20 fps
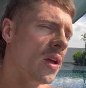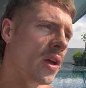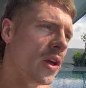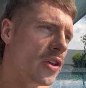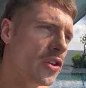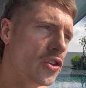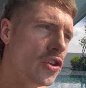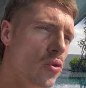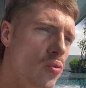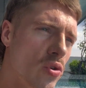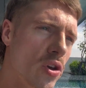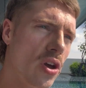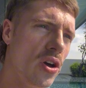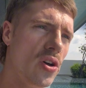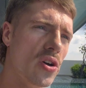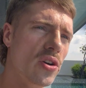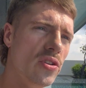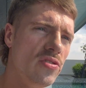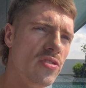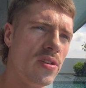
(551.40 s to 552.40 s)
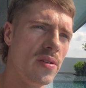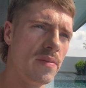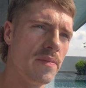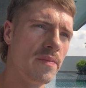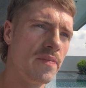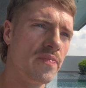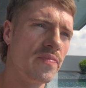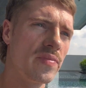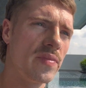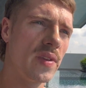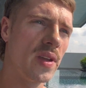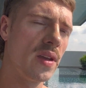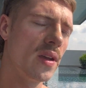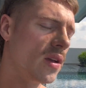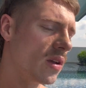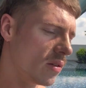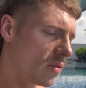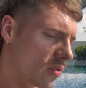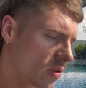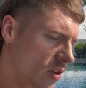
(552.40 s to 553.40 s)
you could
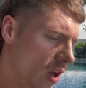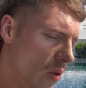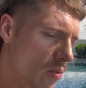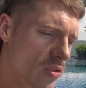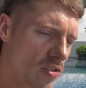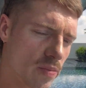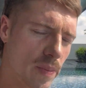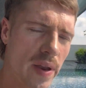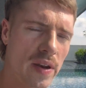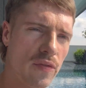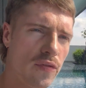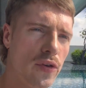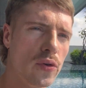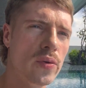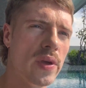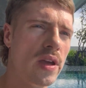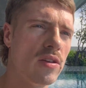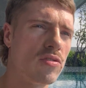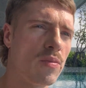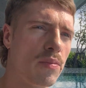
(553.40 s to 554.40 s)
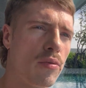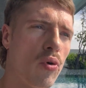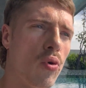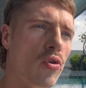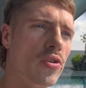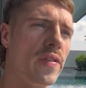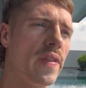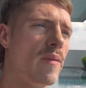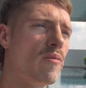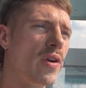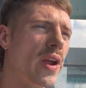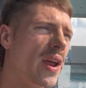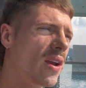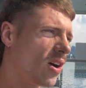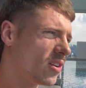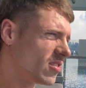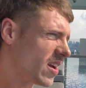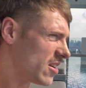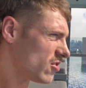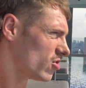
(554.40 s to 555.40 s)
go and spend a few years abroad and then
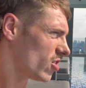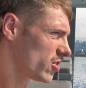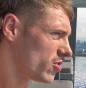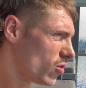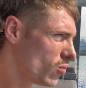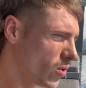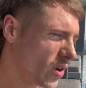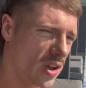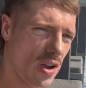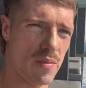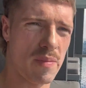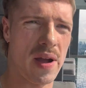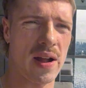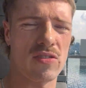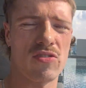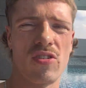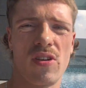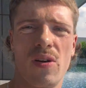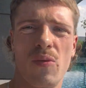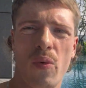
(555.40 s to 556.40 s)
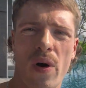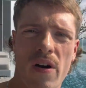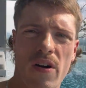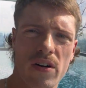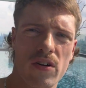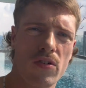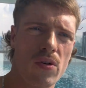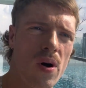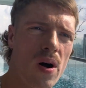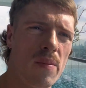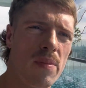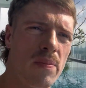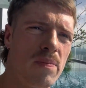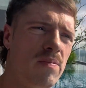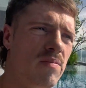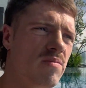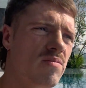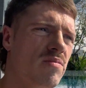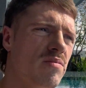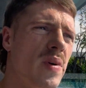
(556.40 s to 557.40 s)
realize, actually, I do want to go back to where I grew up.
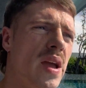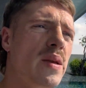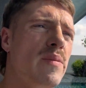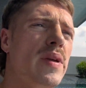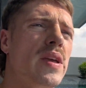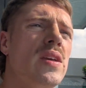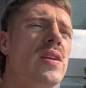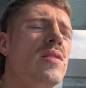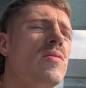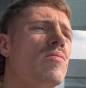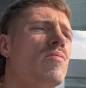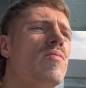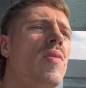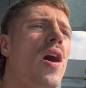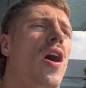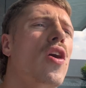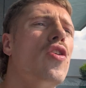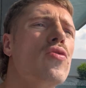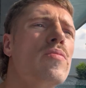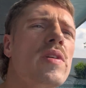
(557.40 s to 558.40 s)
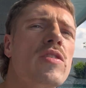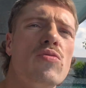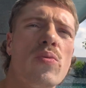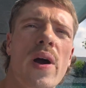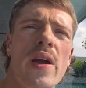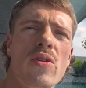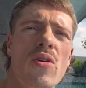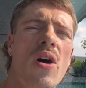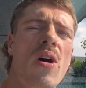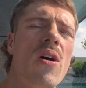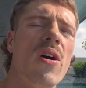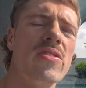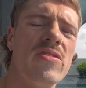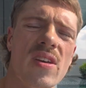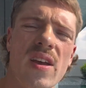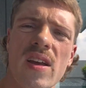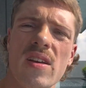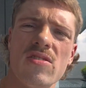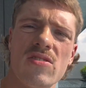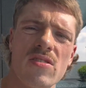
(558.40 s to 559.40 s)
Maybe home is where your heart
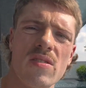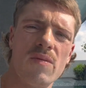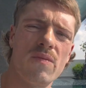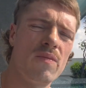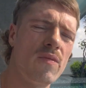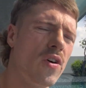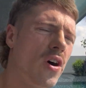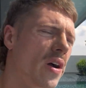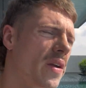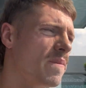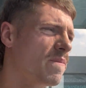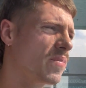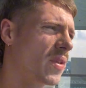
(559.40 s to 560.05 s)
is, right?